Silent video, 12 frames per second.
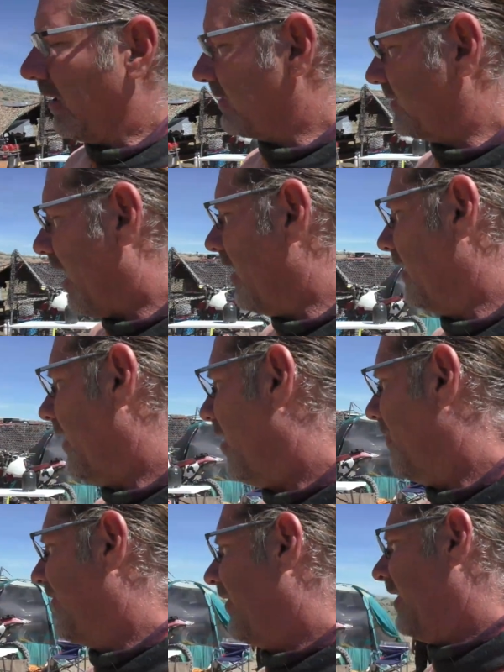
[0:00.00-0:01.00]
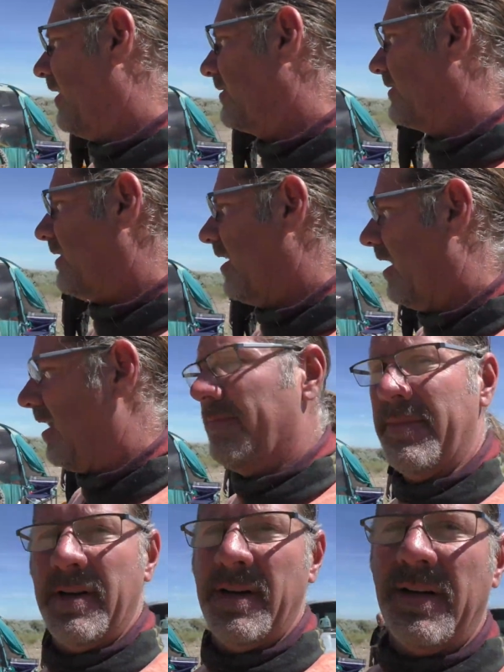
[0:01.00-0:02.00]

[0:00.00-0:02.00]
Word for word: a solid home for years to come